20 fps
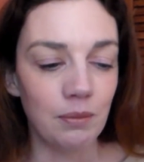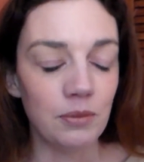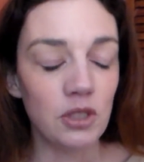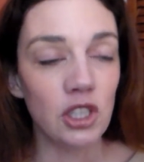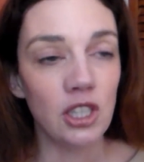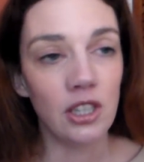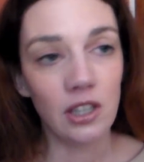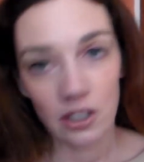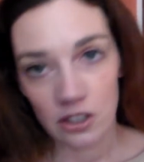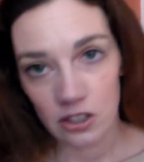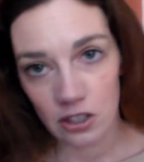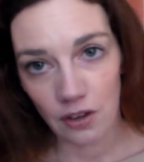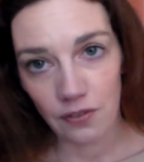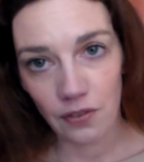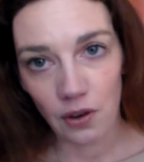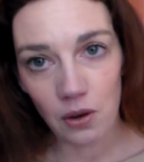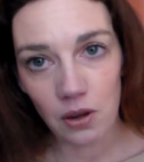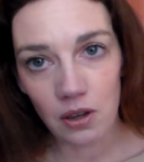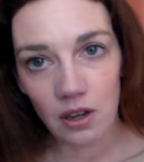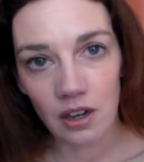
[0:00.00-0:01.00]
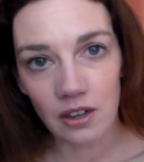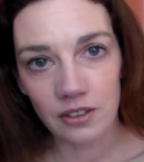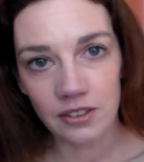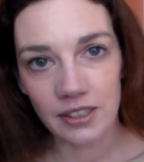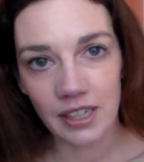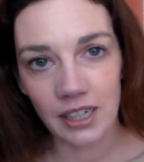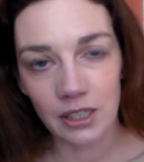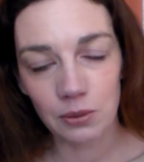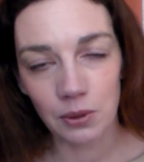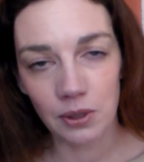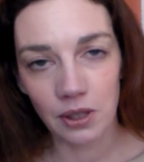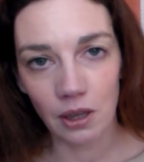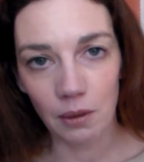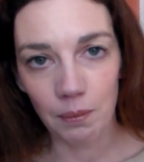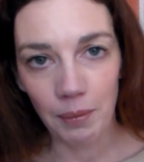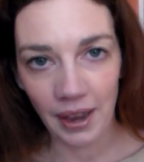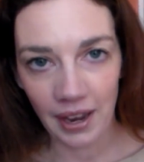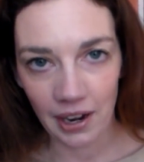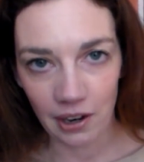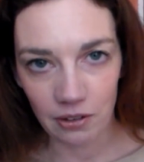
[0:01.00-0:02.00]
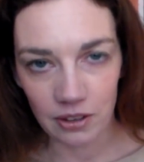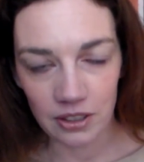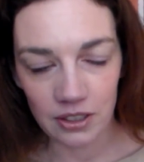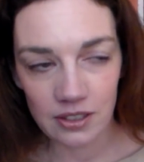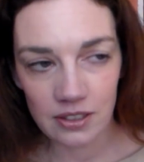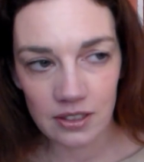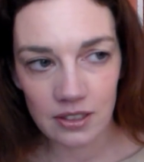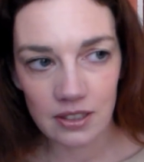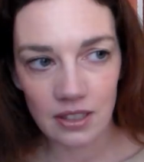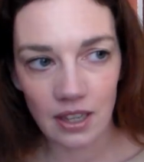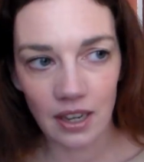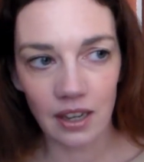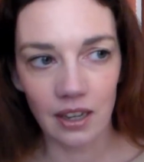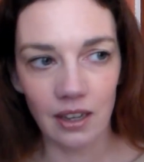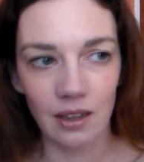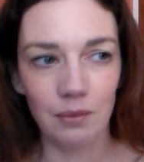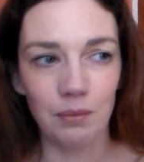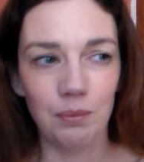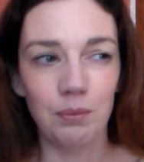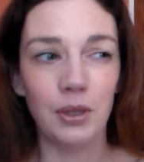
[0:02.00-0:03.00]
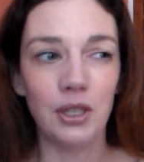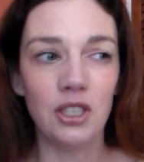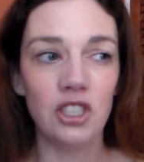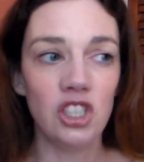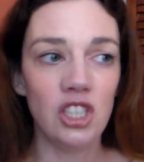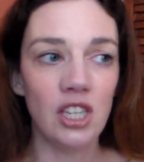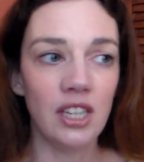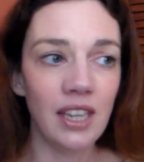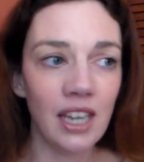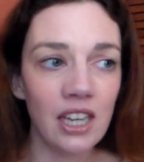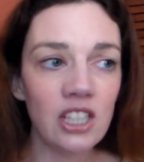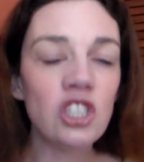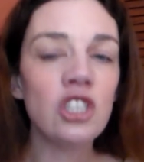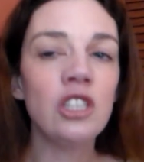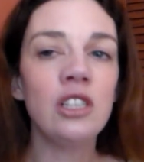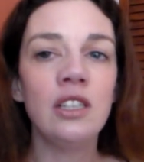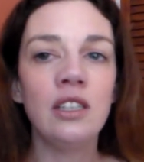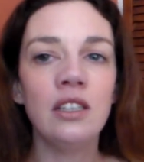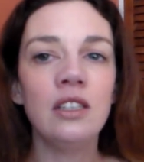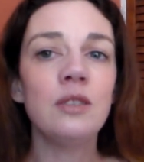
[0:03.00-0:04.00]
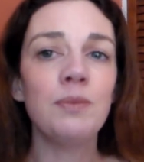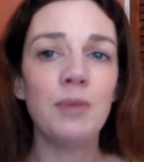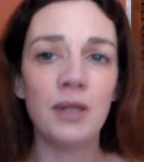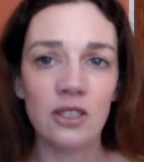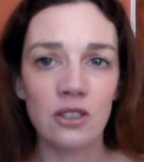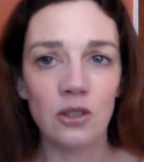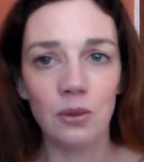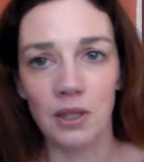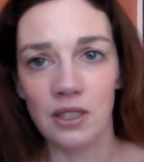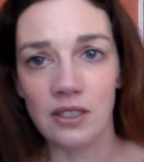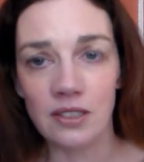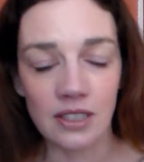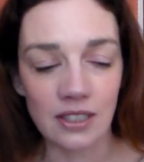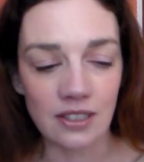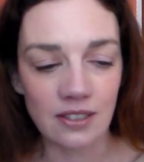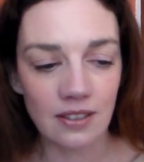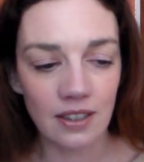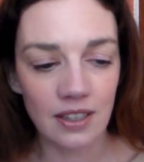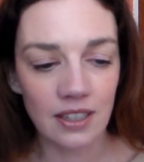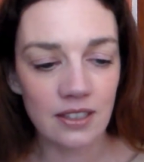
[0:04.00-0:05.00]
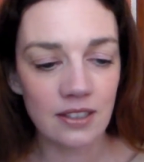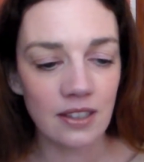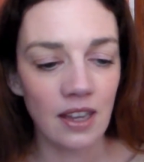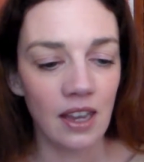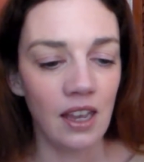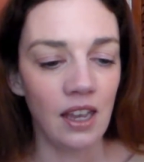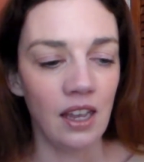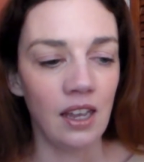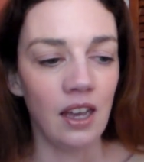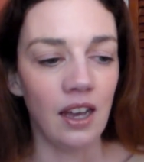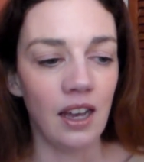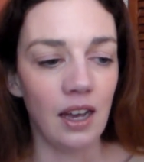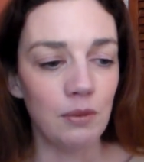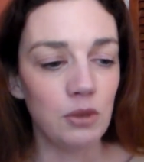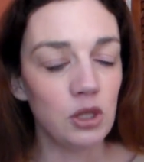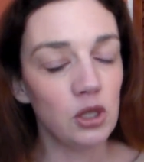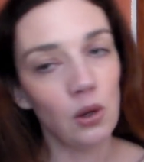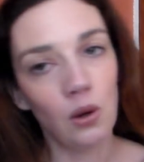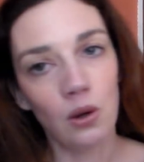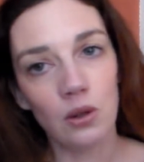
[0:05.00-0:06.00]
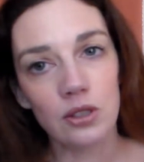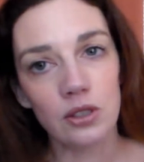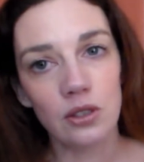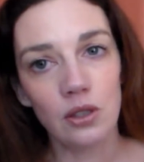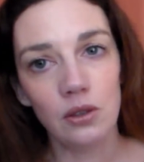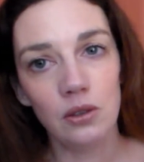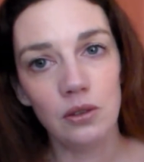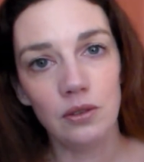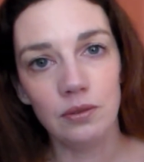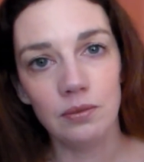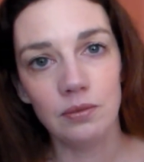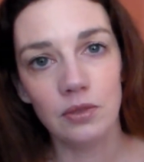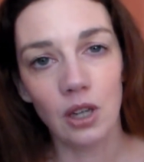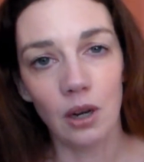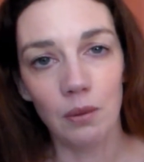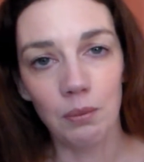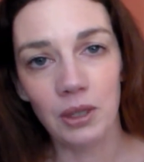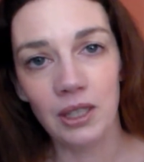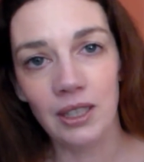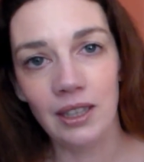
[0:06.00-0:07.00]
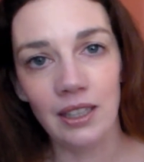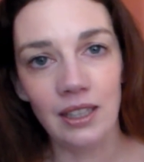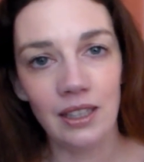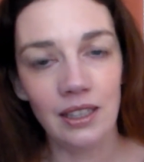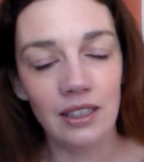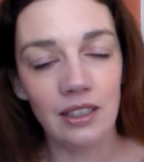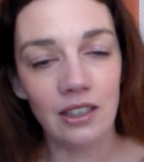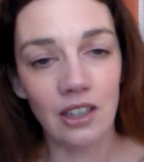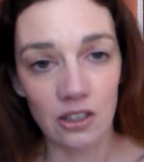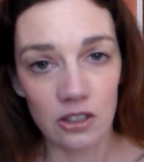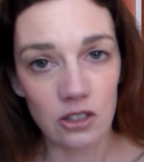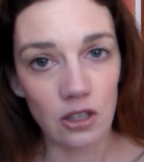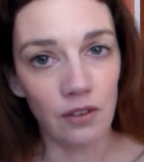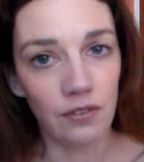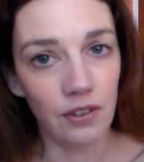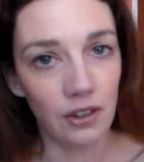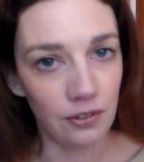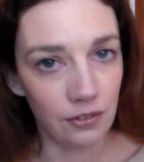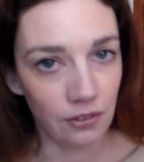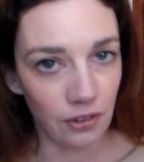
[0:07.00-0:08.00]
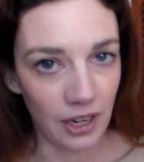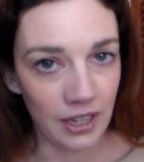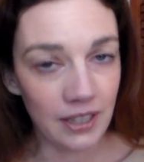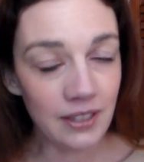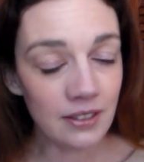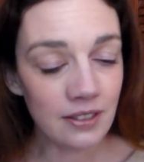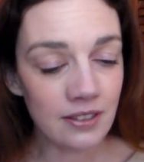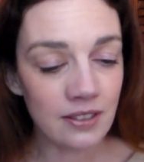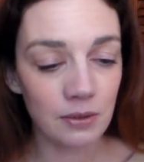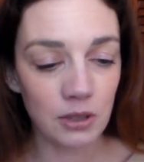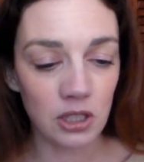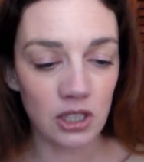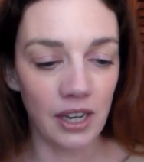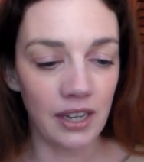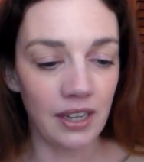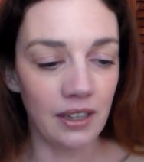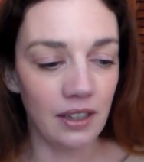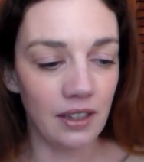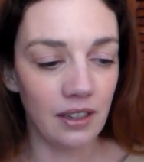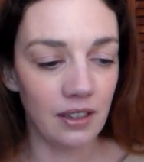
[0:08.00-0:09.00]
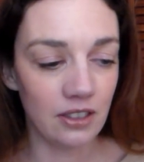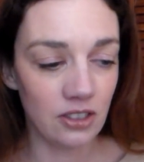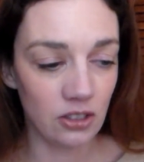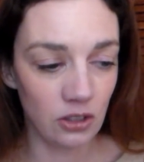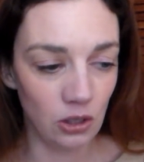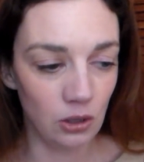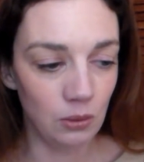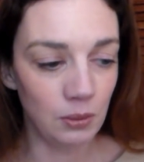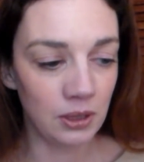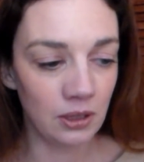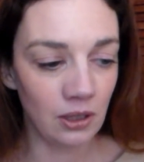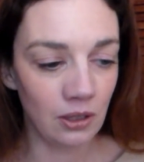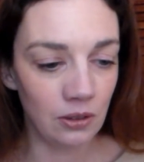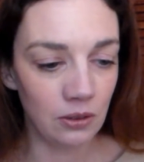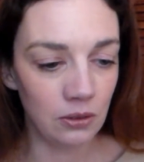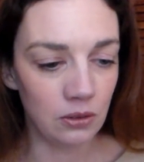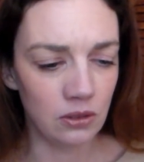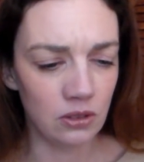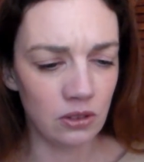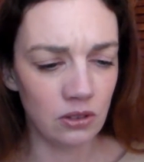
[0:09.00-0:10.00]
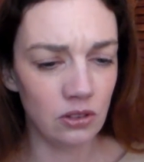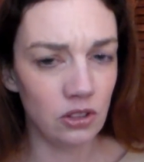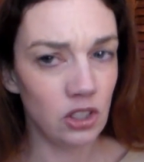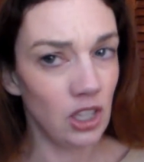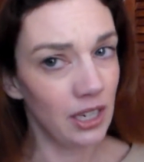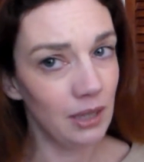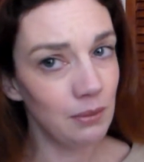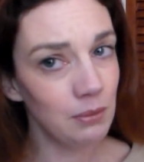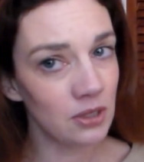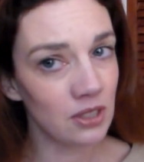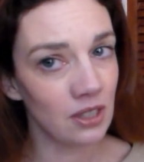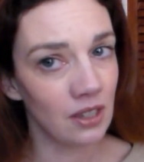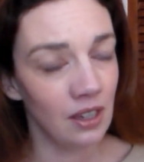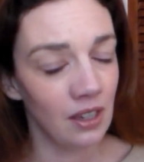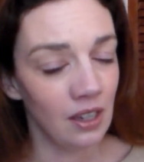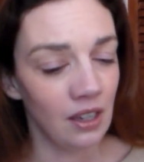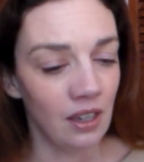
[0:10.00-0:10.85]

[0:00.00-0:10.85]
She cuts off all contact with her parents, but she occasionally speaks to her sisters. She also completely cuts off her friends, which I assume includes James.